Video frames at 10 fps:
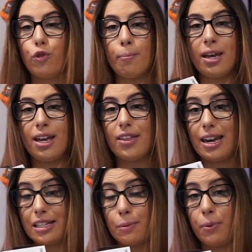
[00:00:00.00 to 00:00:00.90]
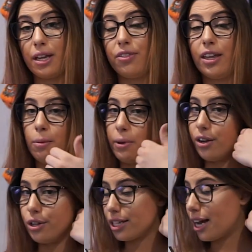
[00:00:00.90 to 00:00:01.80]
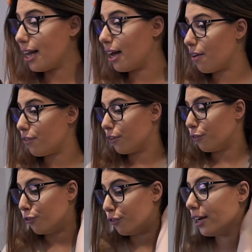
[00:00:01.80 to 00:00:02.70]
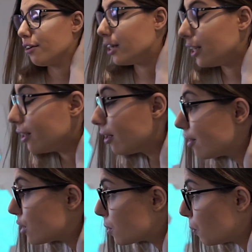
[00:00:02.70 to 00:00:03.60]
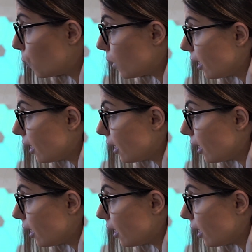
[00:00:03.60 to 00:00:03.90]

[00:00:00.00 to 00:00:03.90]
For me, that is a big thing because I have very small